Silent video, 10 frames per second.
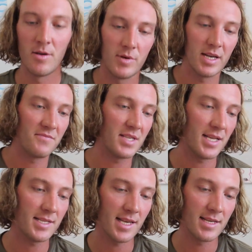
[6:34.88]
We have
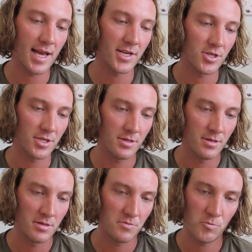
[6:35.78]
DC Nation
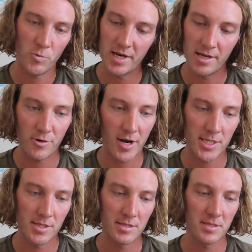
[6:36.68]
Wedding
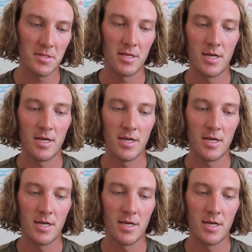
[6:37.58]
Crashers.